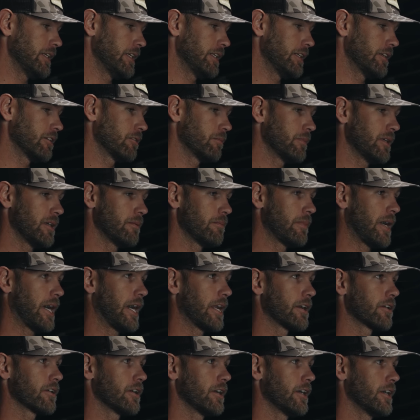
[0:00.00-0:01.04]
then it'll be a
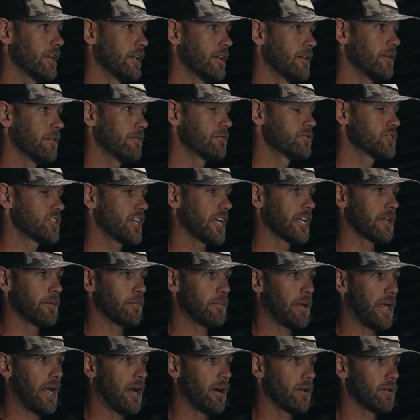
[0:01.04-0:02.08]
matter of checking
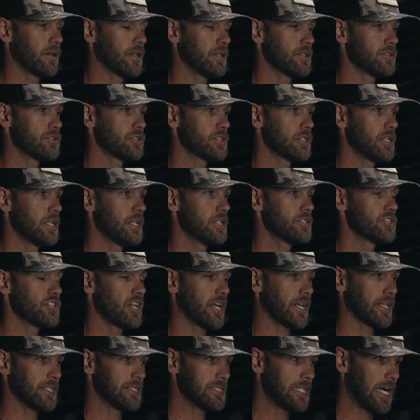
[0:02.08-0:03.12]
poundage,
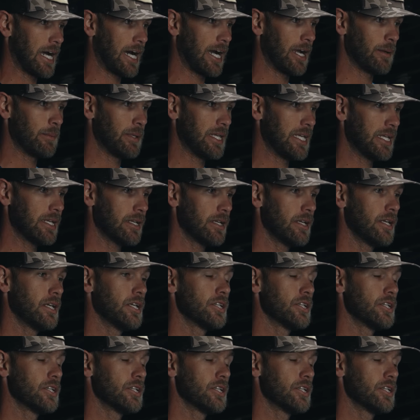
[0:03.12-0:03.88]
checking timing,